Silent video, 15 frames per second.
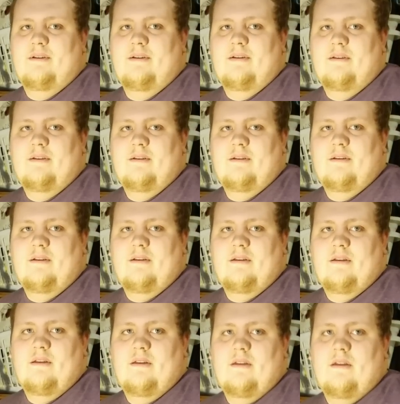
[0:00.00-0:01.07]

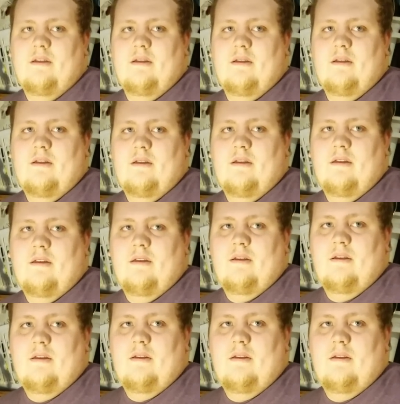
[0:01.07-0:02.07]
Nobody speaks.